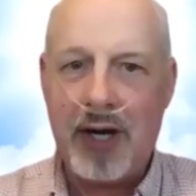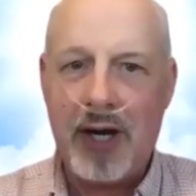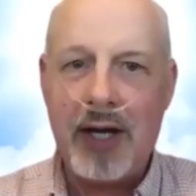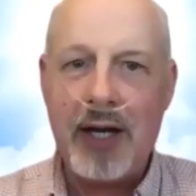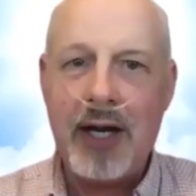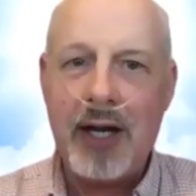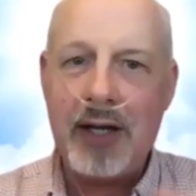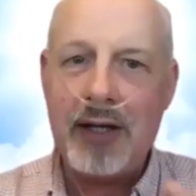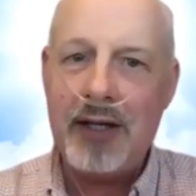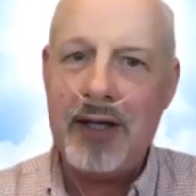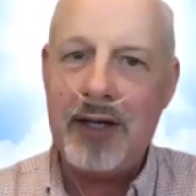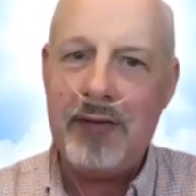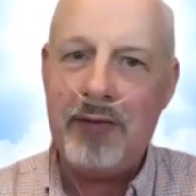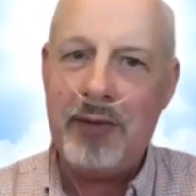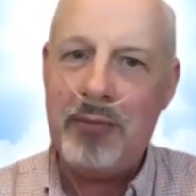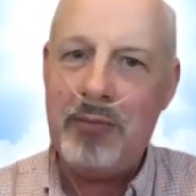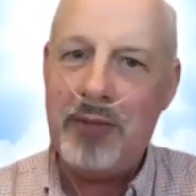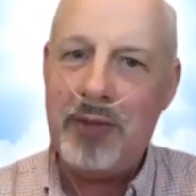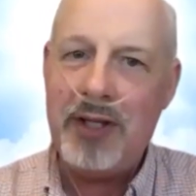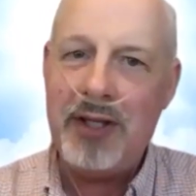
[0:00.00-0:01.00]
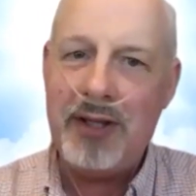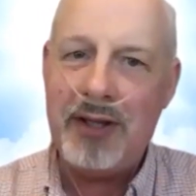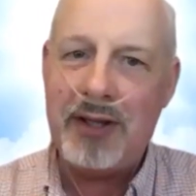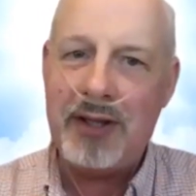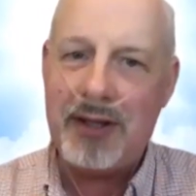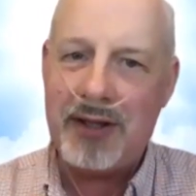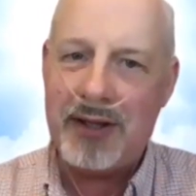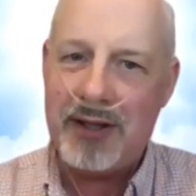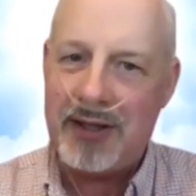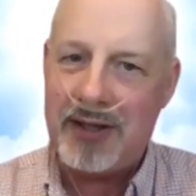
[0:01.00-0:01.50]
had given me
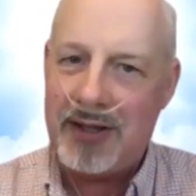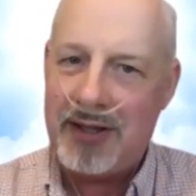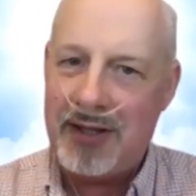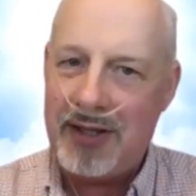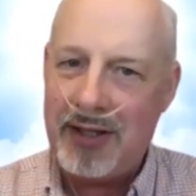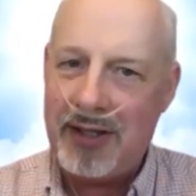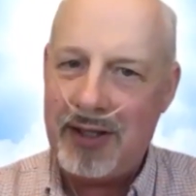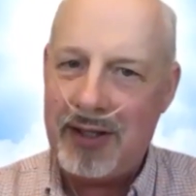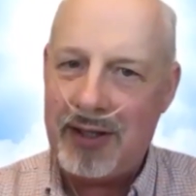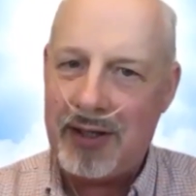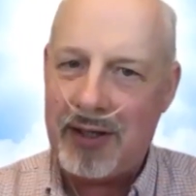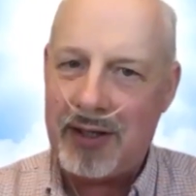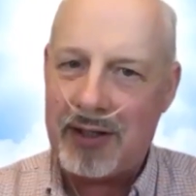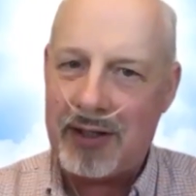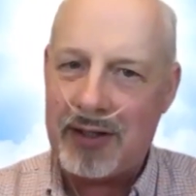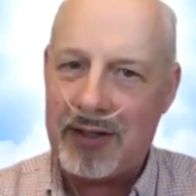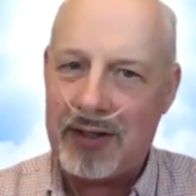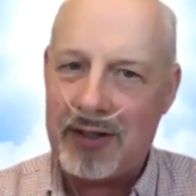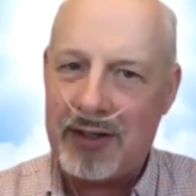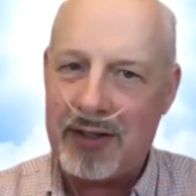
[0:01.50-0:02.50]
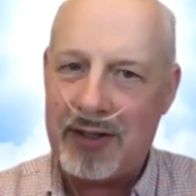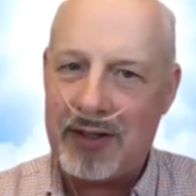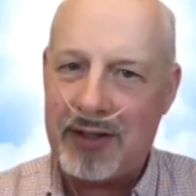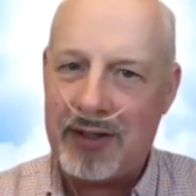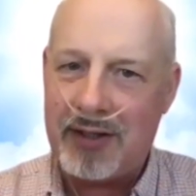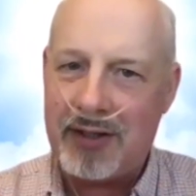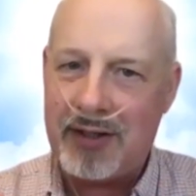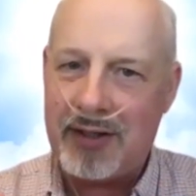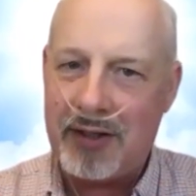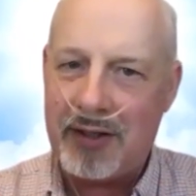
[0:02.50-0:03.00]
the
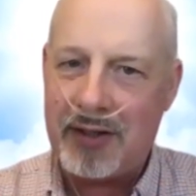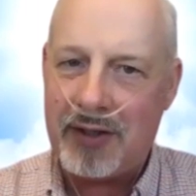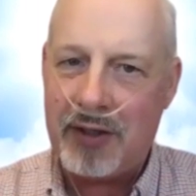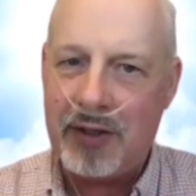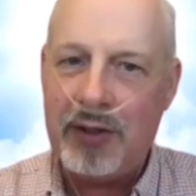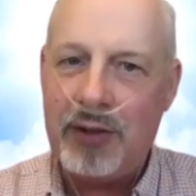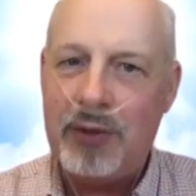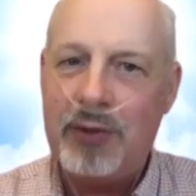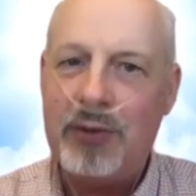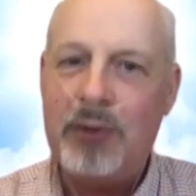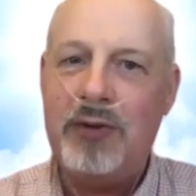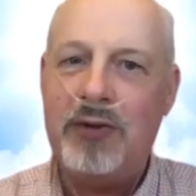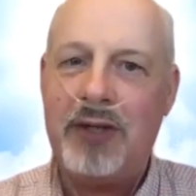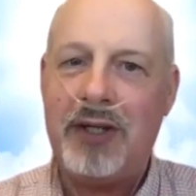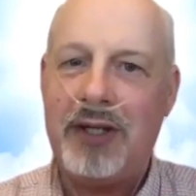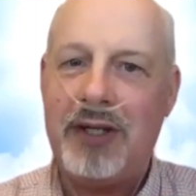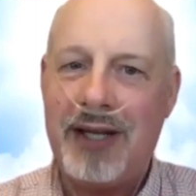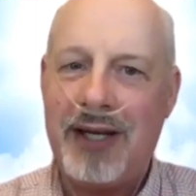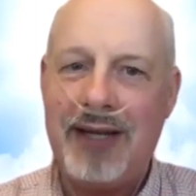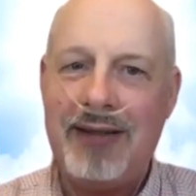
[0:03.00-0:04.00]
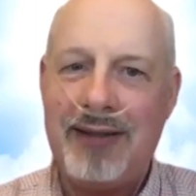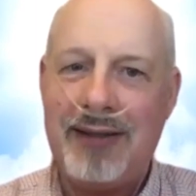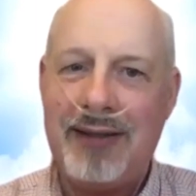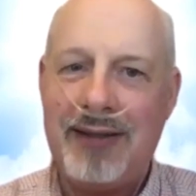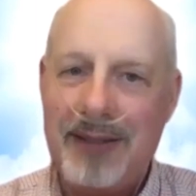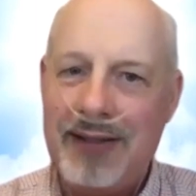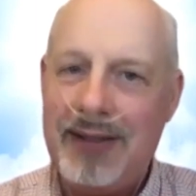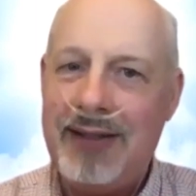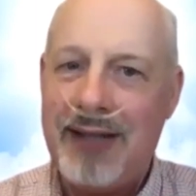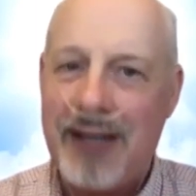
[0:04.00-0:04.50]
clues in
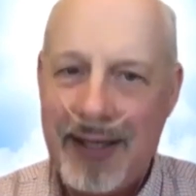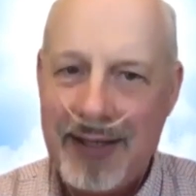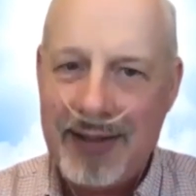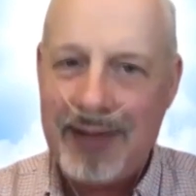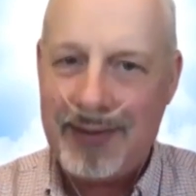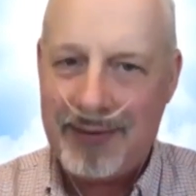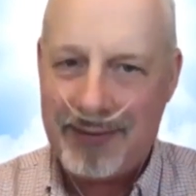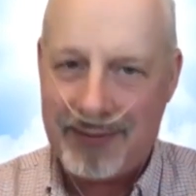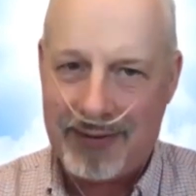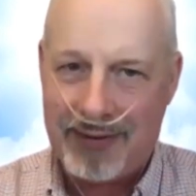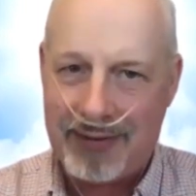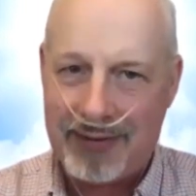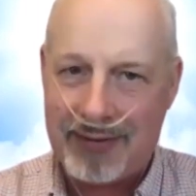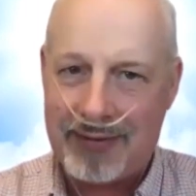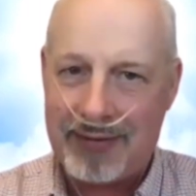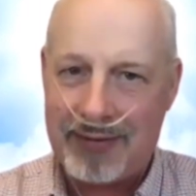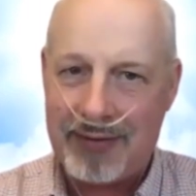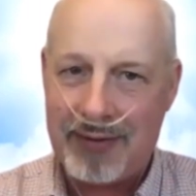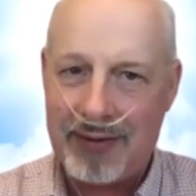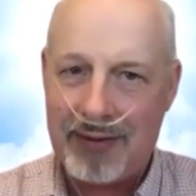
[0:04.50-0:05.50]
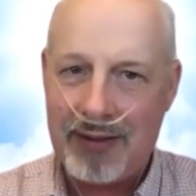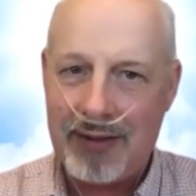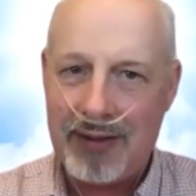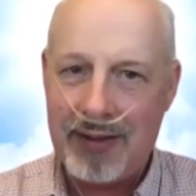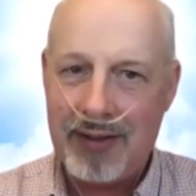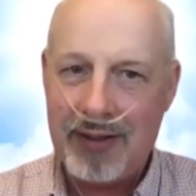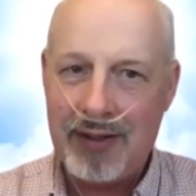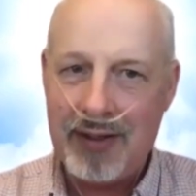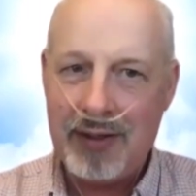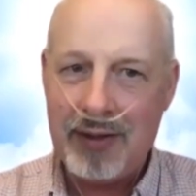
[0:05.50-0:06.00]
1996
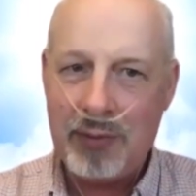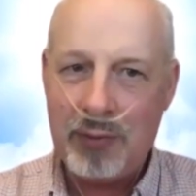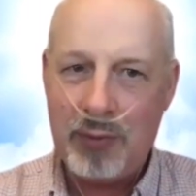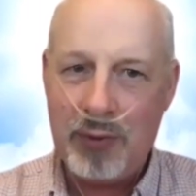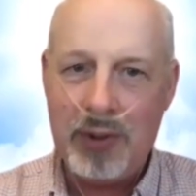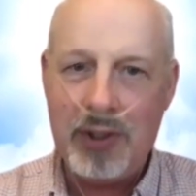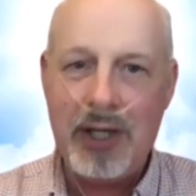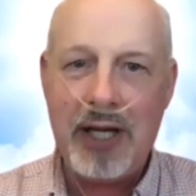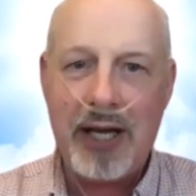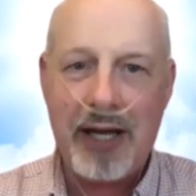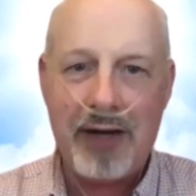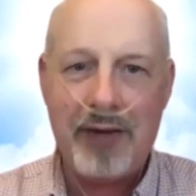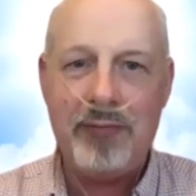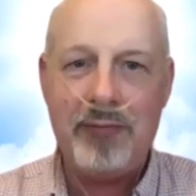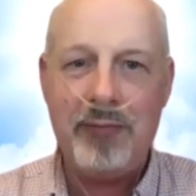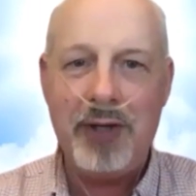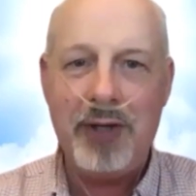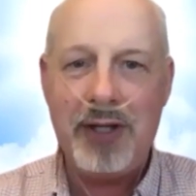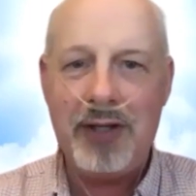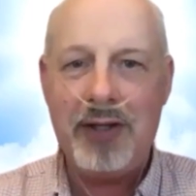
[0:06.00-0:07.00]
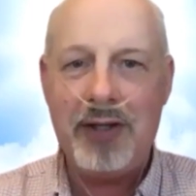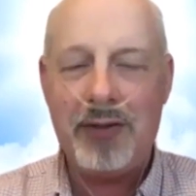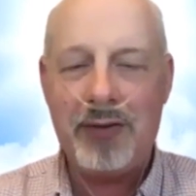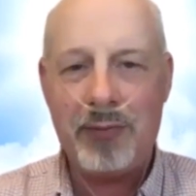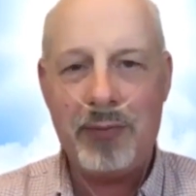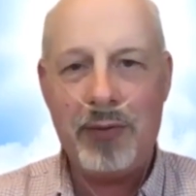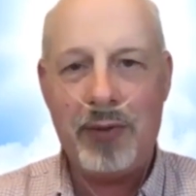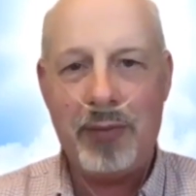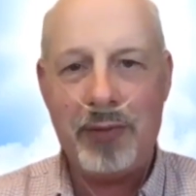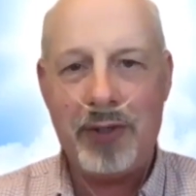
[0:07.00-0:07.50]
would have made this
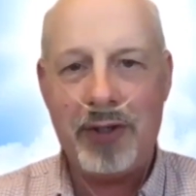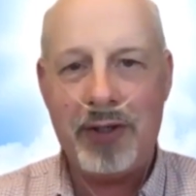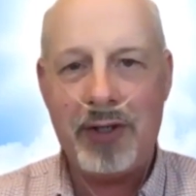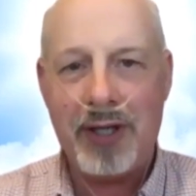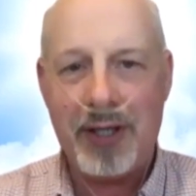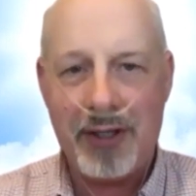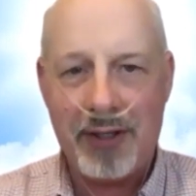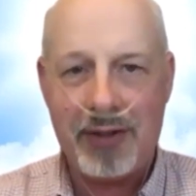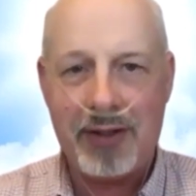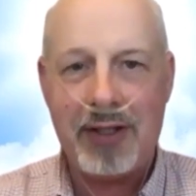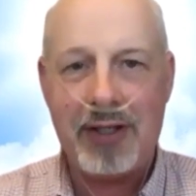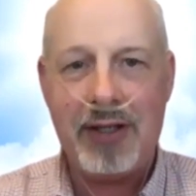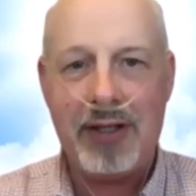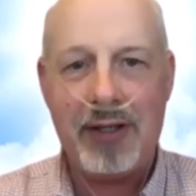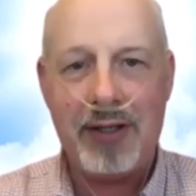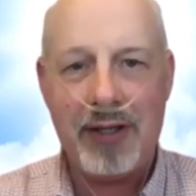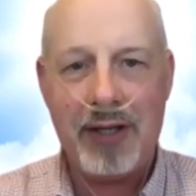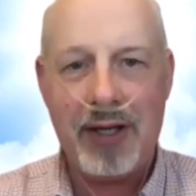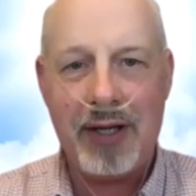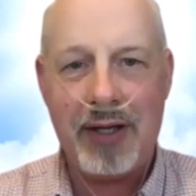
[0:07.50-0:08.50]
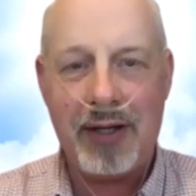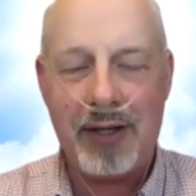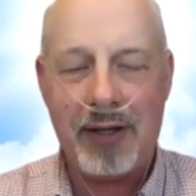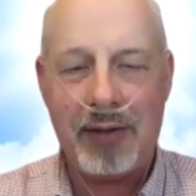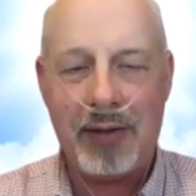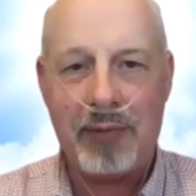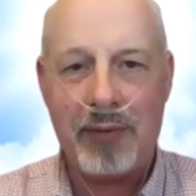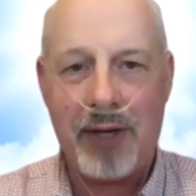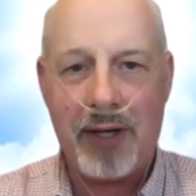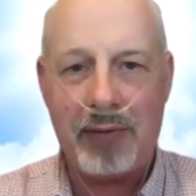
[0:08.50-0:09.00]
woman healthy, and
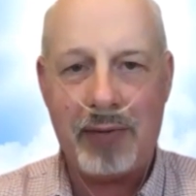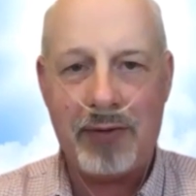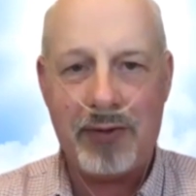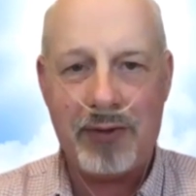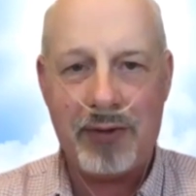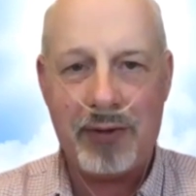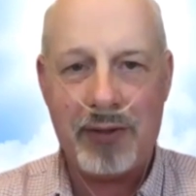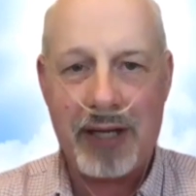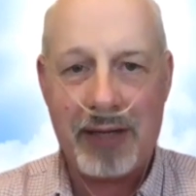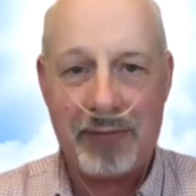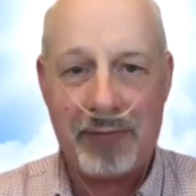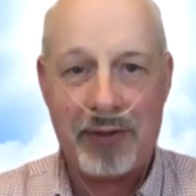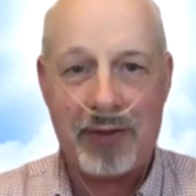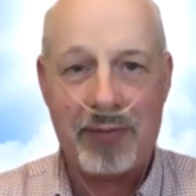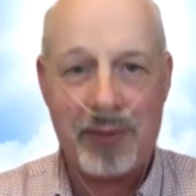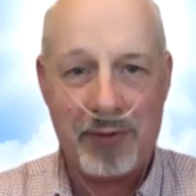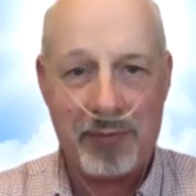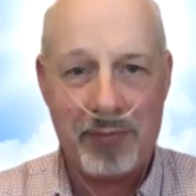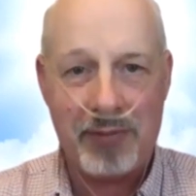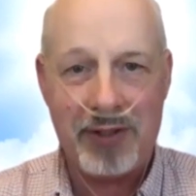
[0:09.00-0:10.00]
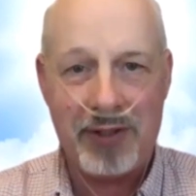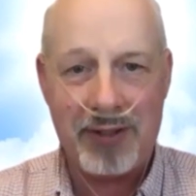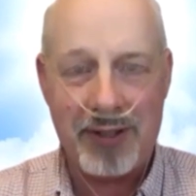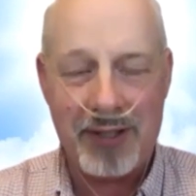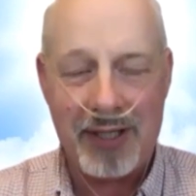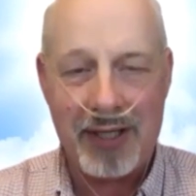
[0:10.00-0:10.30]
I still have her with me today.